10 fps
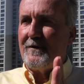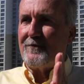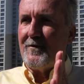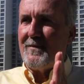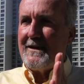it
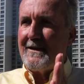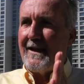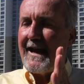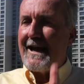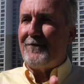from being
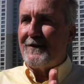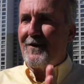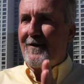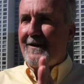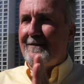half the
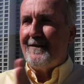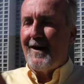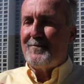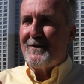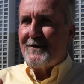target
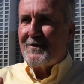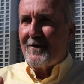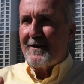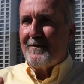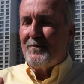up to the
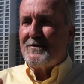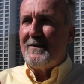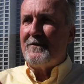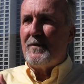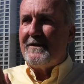target, which
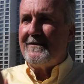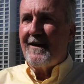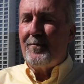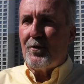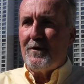means we
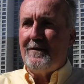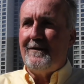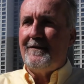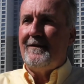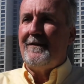double
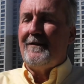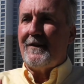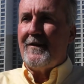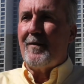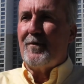
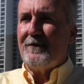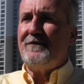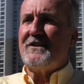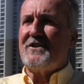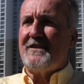the number of
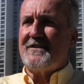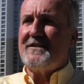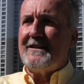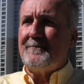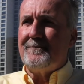fish in the
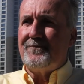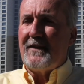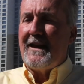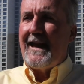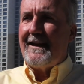sea.
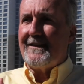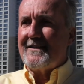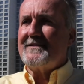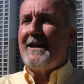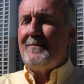And at the
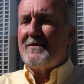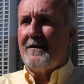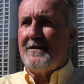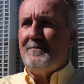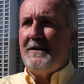same
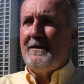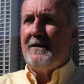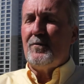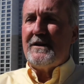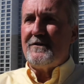time,
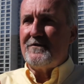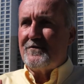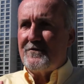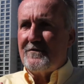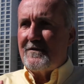we
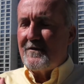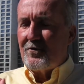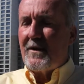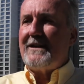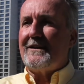
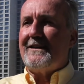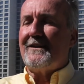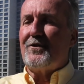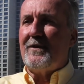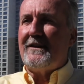greatly
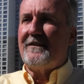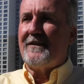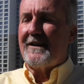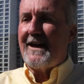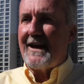increase
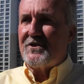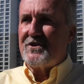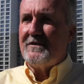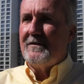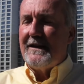the
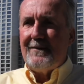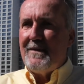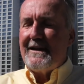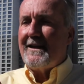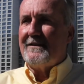catch, in
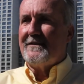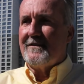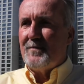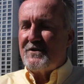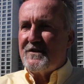many cases
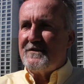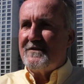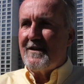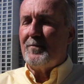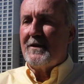as much as
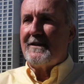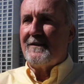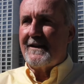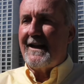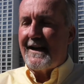doubling
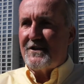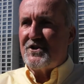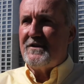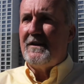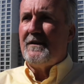the
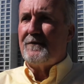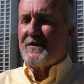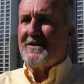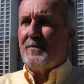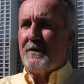catch for
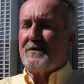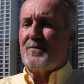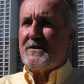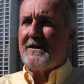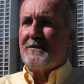some of those
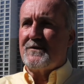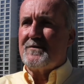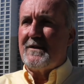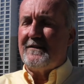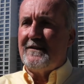particular
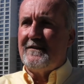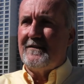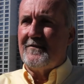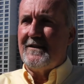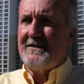species.
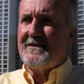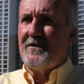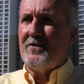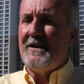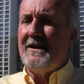And
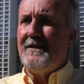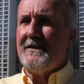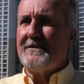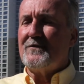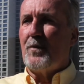so
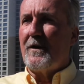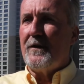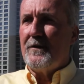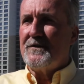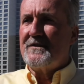this is one of
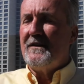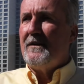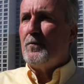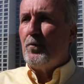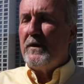those
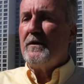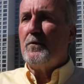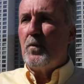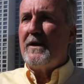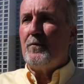
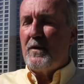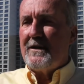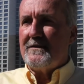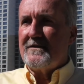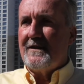real
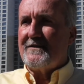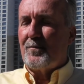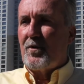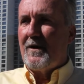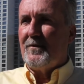win-wins. It's a
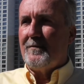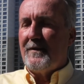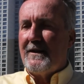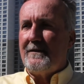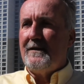problem
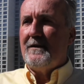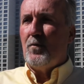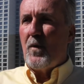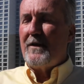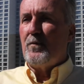that
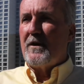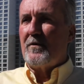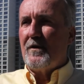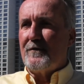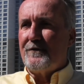when we are
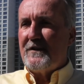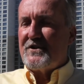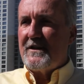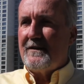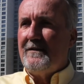
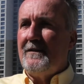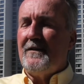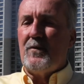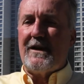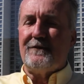overfishing,
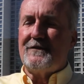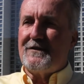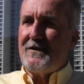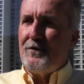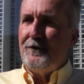we
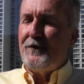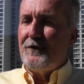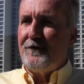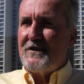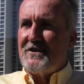have too few
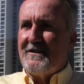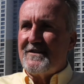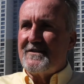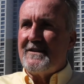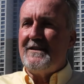fish in the
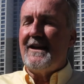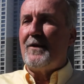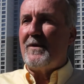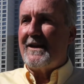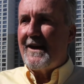sea
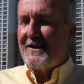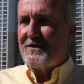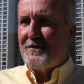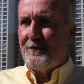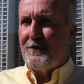and we
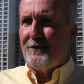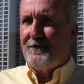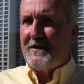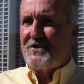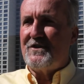catch too few
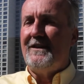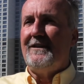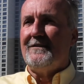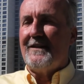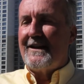fish.
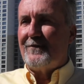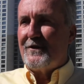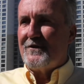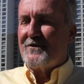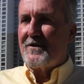
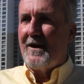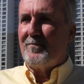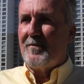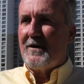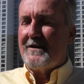Livelihoods are
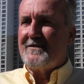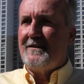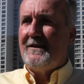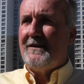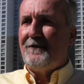compromised.
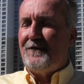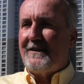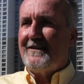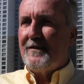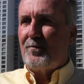
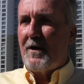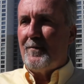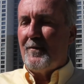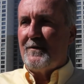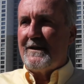Fixing the
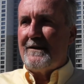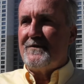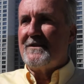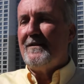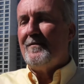problem
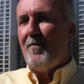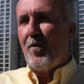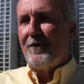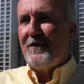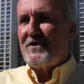leaves
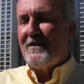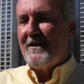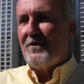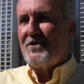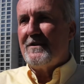more fish in
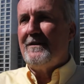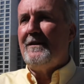the ocean